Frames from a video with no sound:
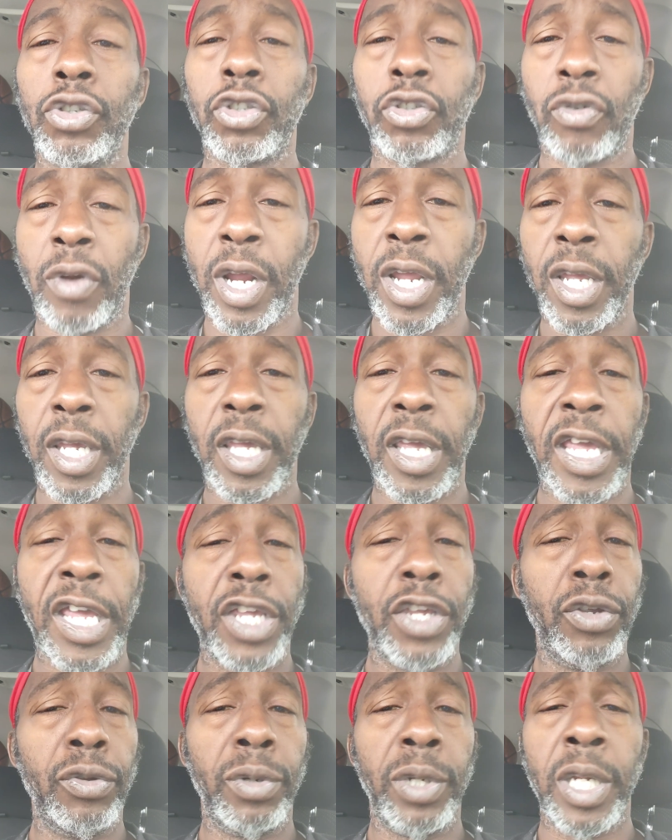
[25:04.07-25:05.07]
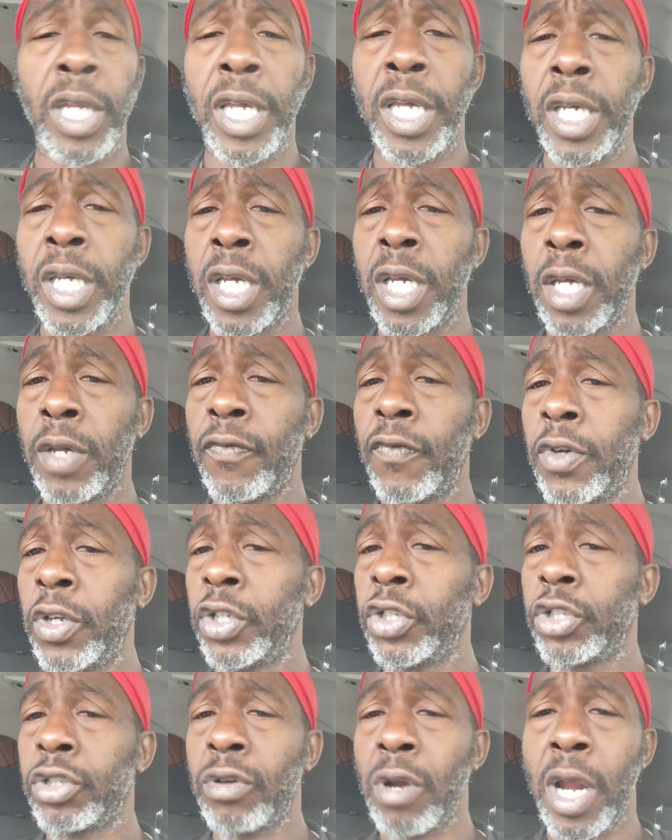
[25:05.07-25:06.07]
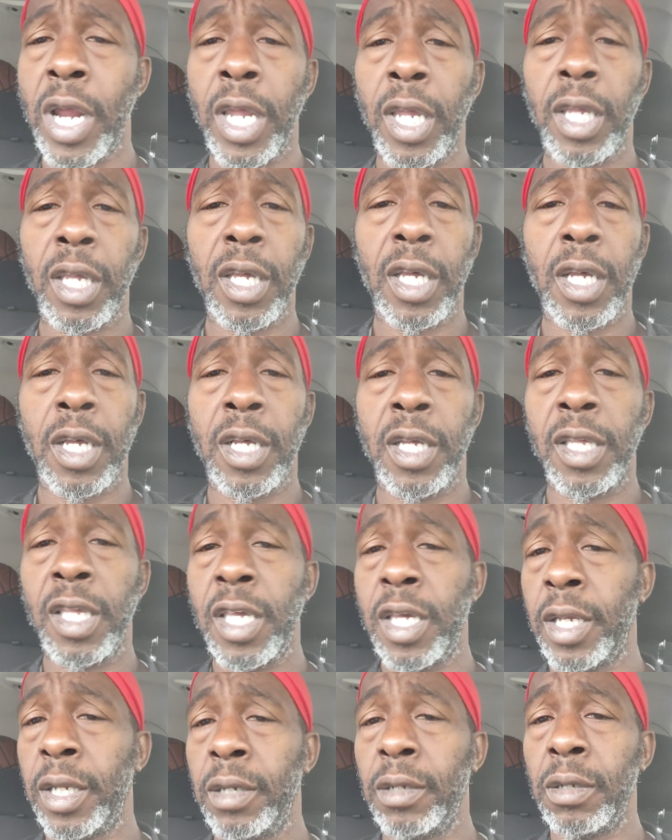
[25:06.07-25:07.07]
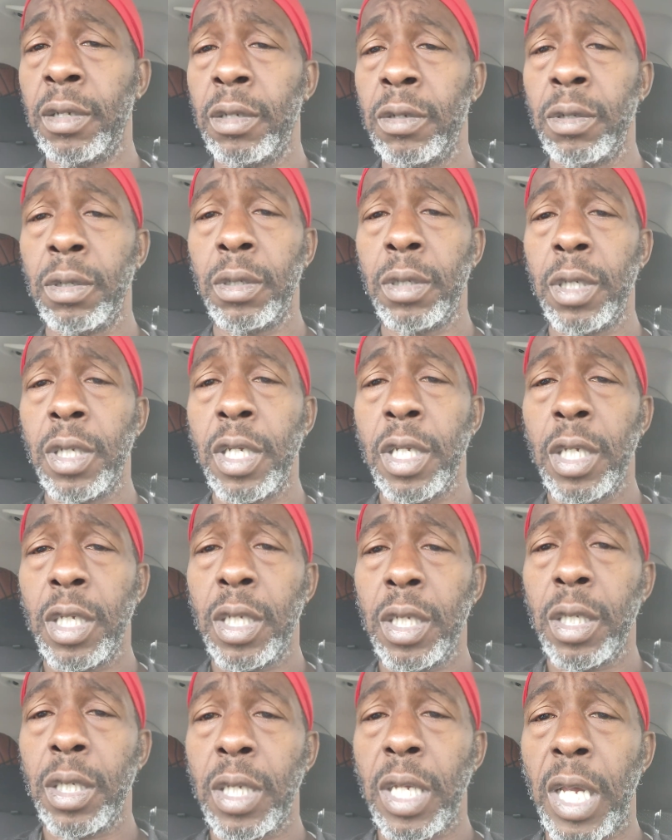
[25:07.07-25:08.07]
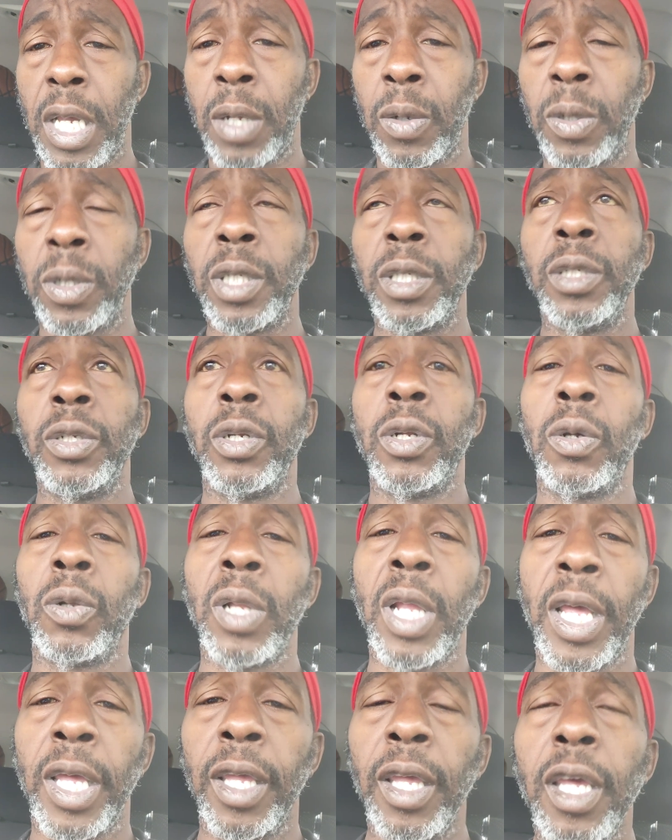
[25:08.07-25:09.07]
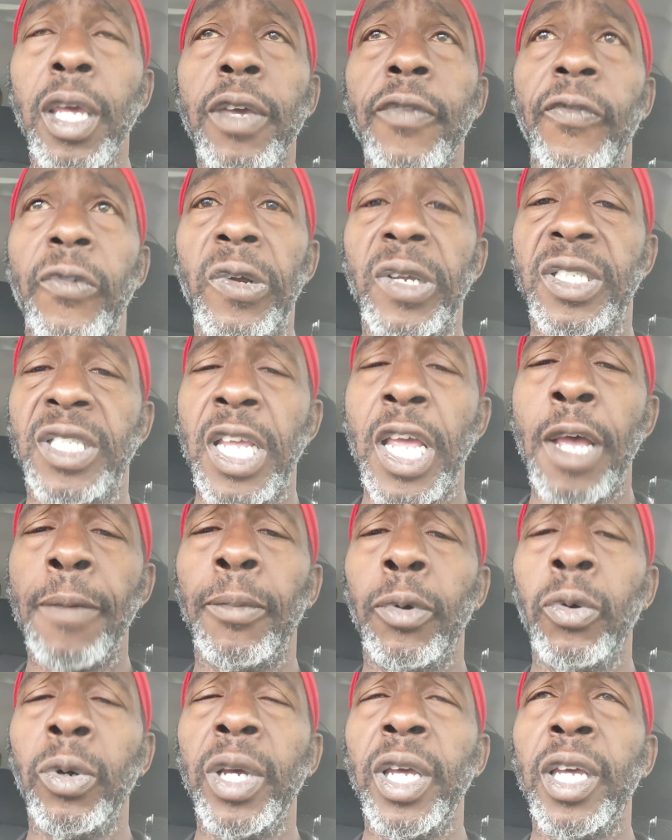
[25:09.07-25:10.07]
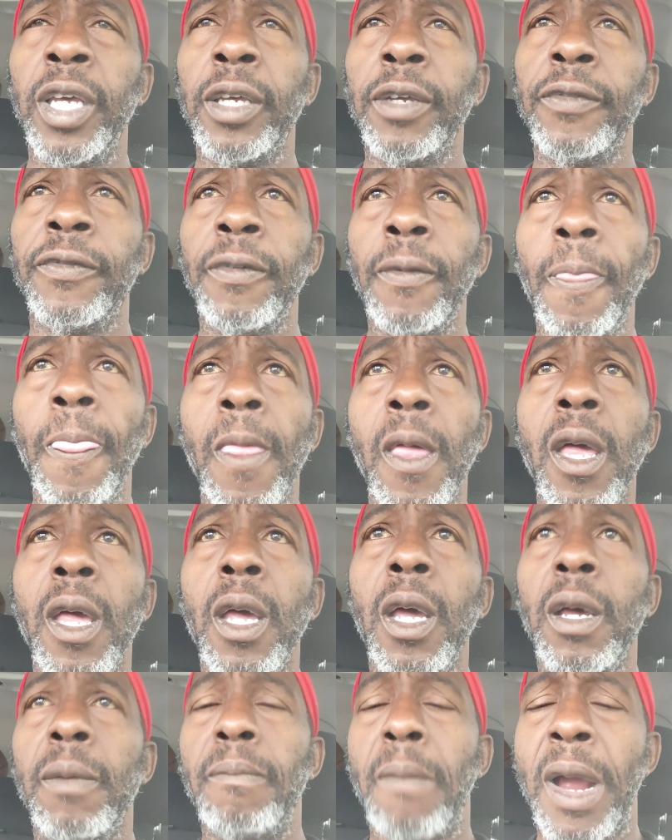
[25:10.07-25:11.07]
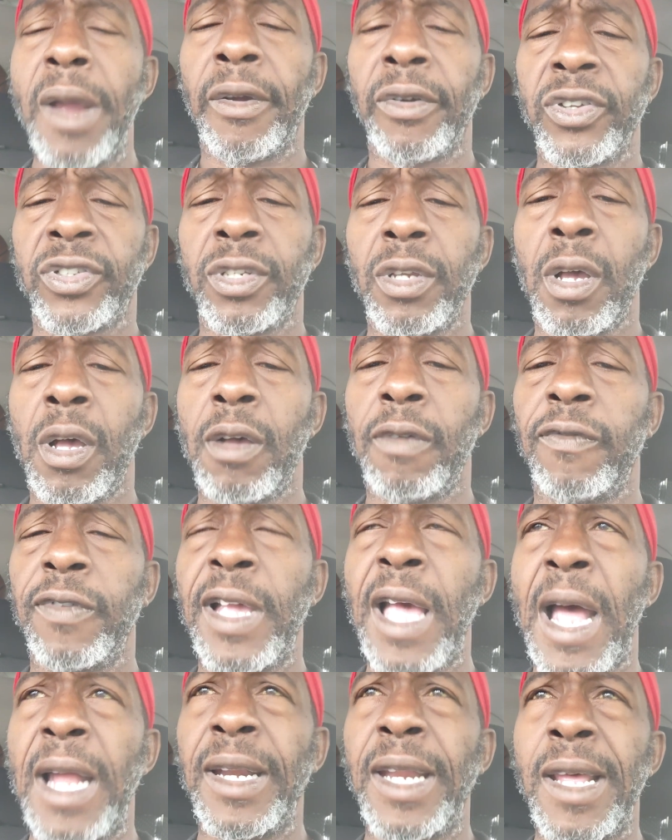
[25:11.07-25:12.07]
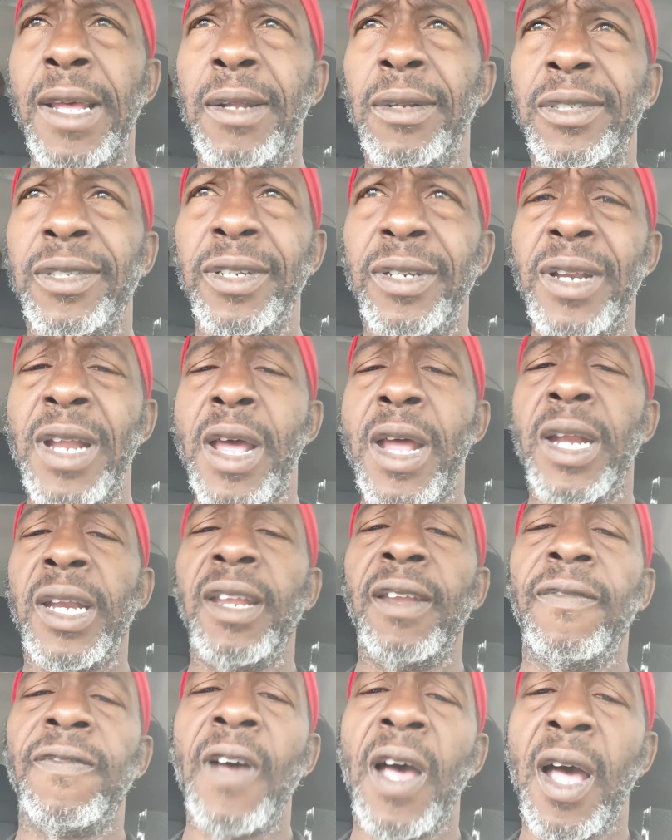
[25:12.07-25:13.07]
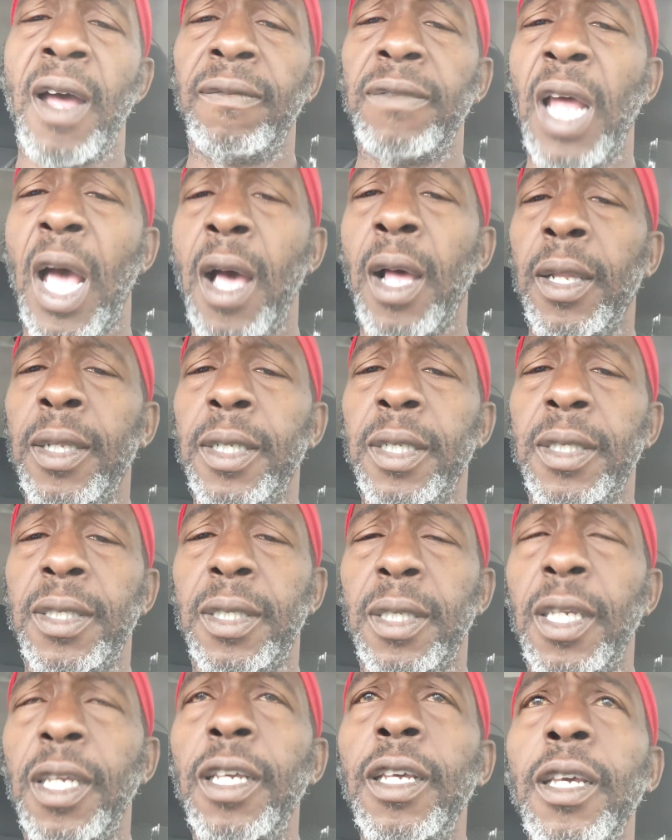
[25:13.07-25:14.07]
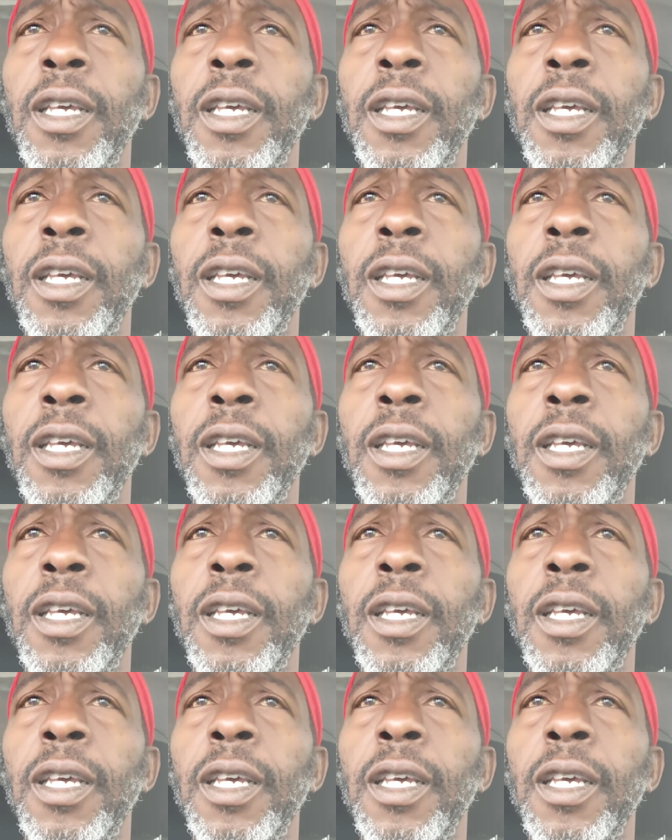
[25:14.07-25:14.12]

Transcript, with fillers: strike and you never strike again. Uh, you know, like, for example, if Microsoft got down to $95